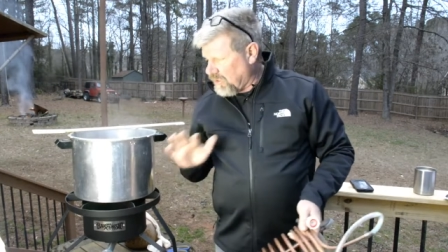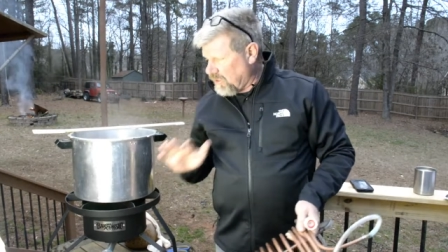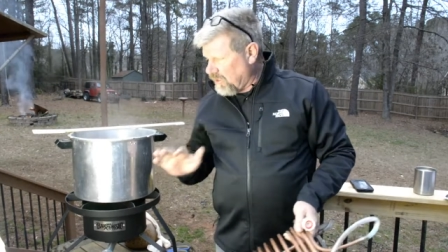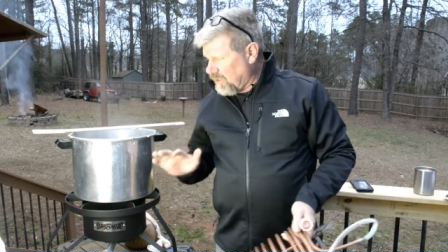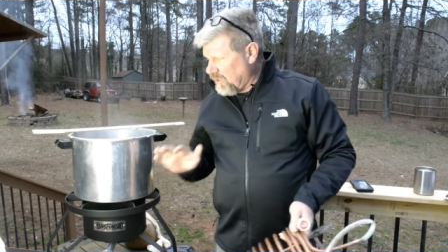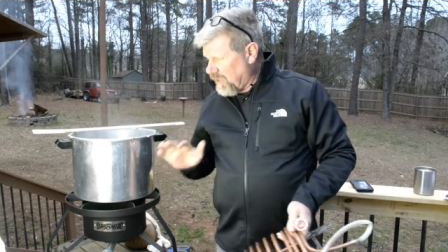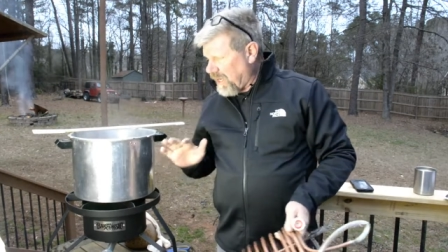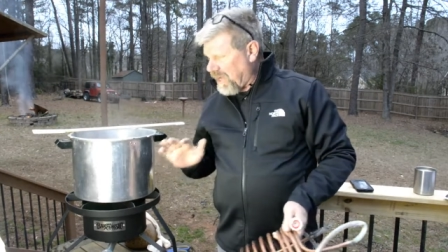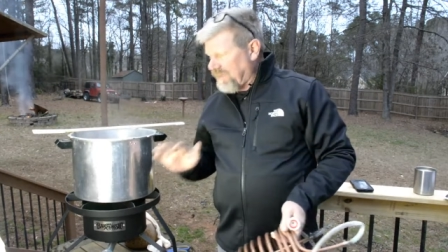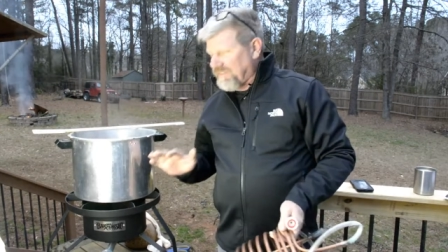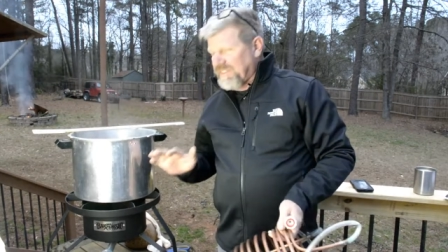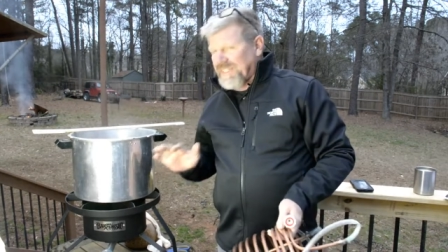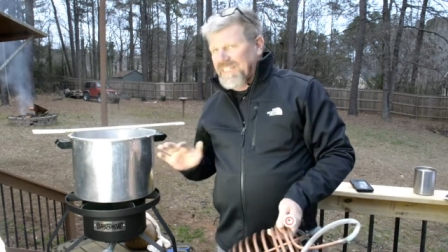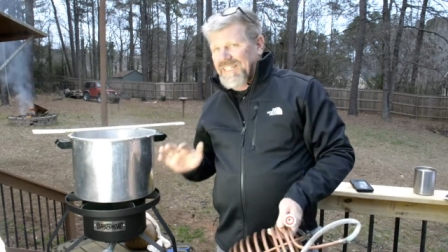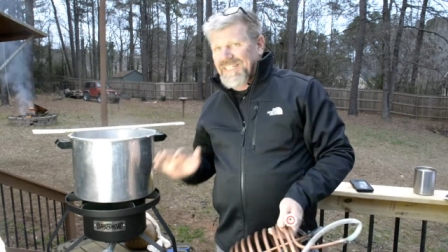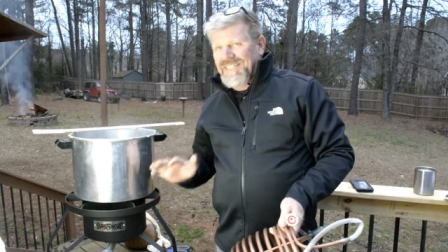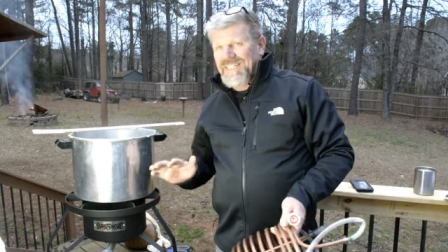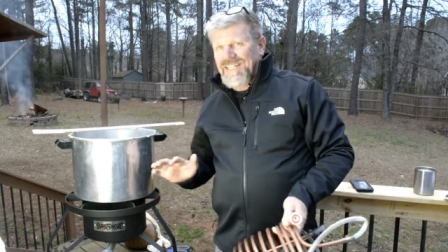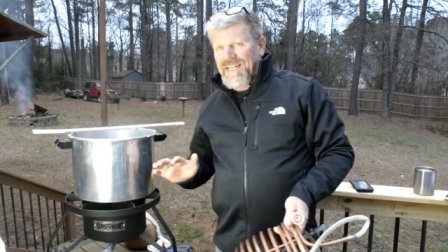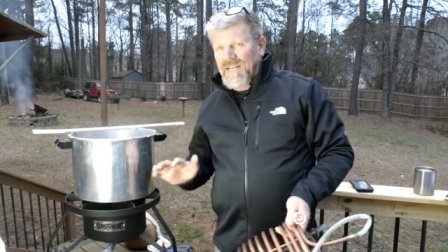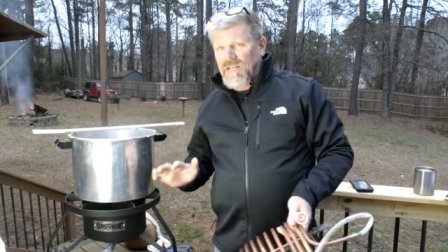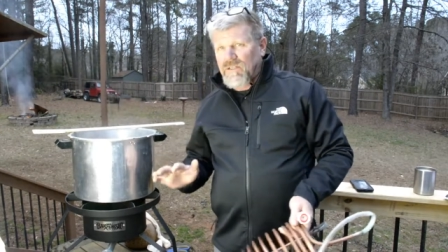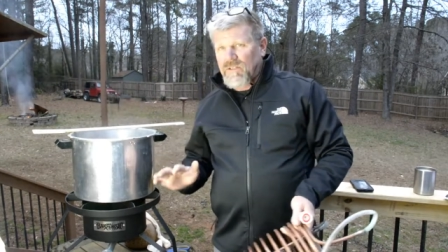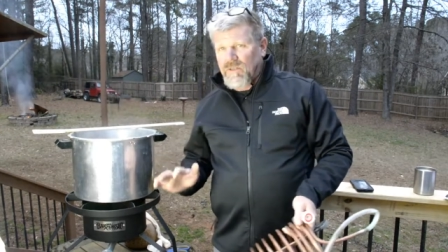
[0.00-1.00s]
you have to get it
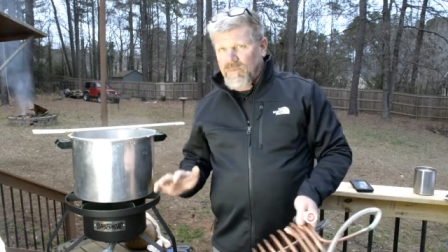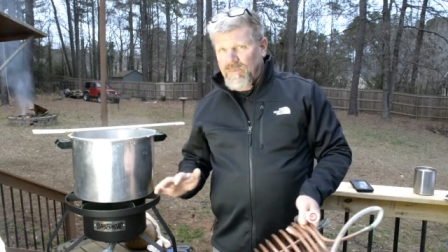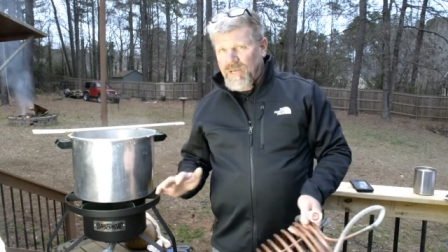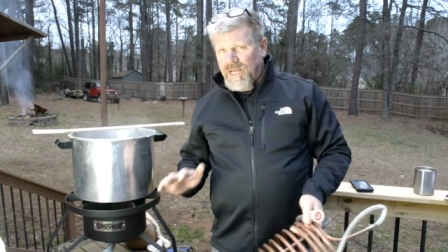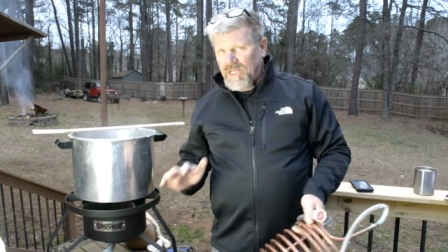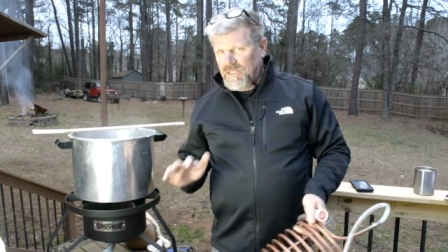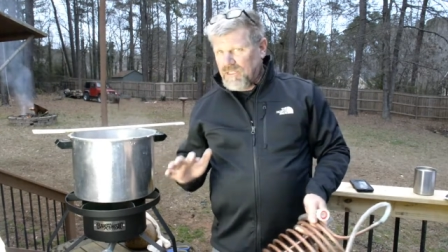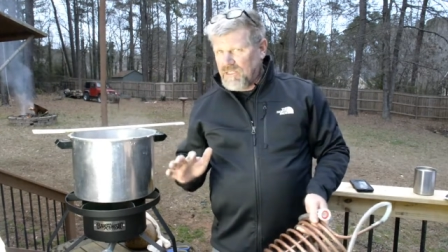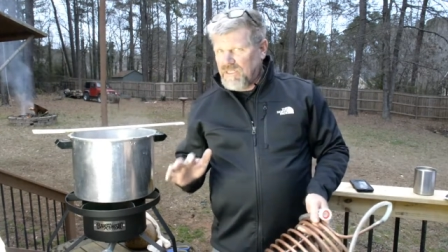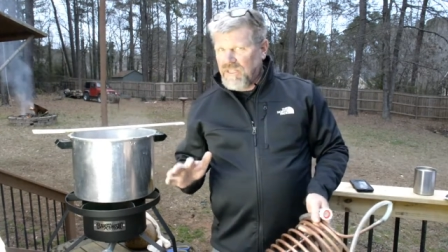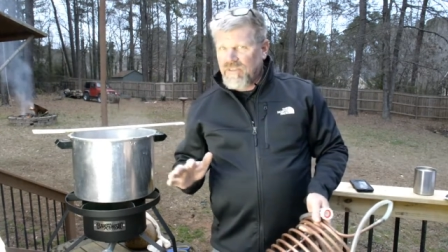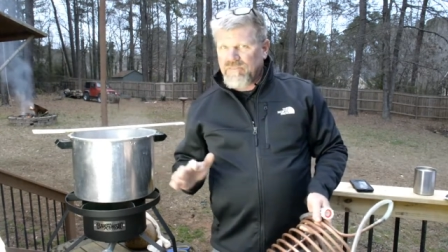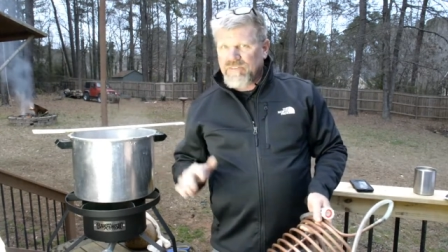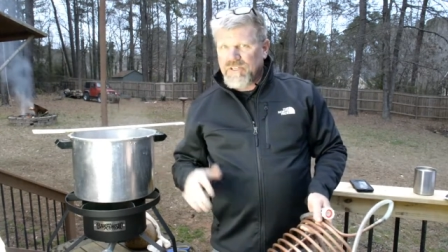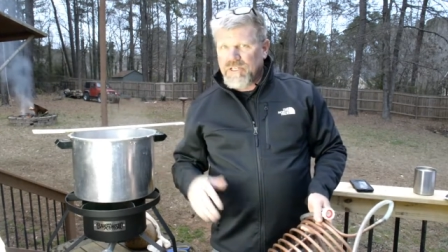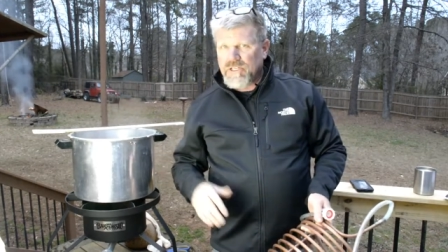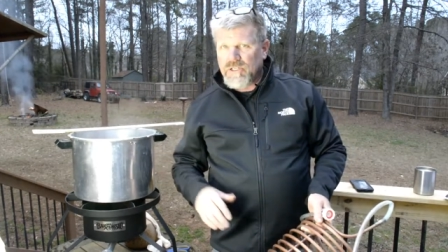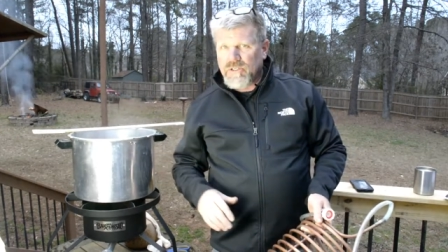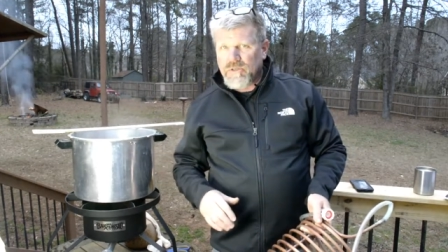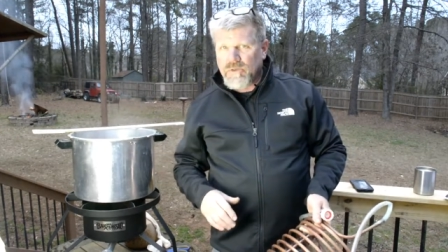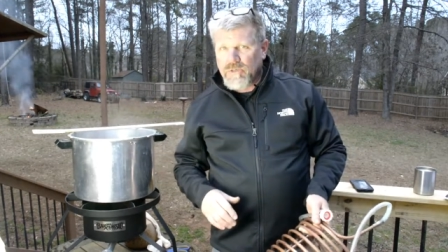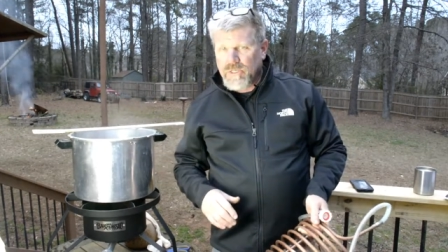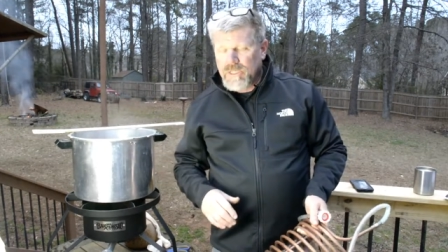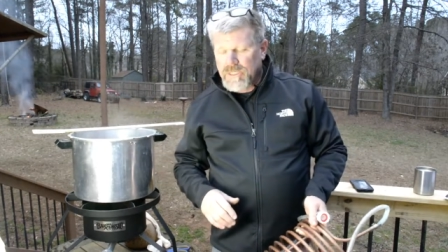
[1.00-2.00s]
down to about seventy
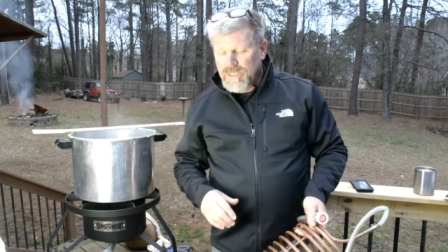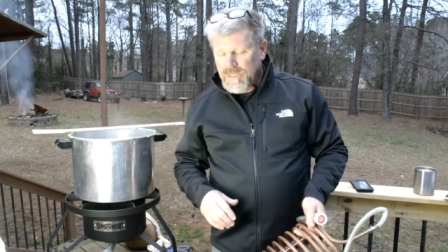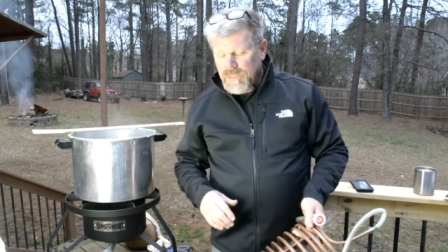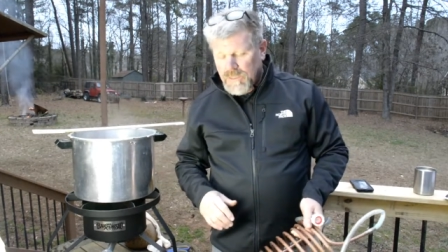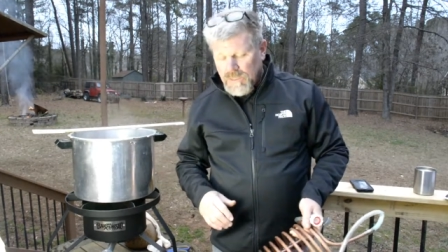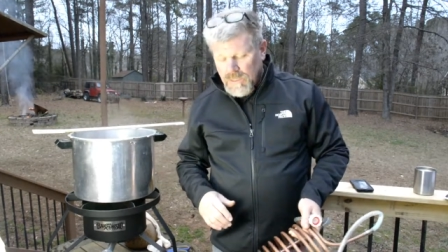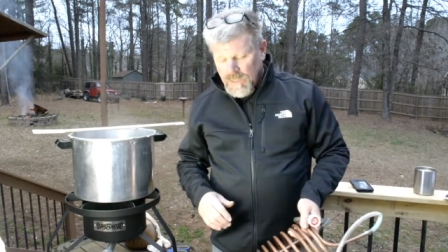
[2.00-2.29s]
degrees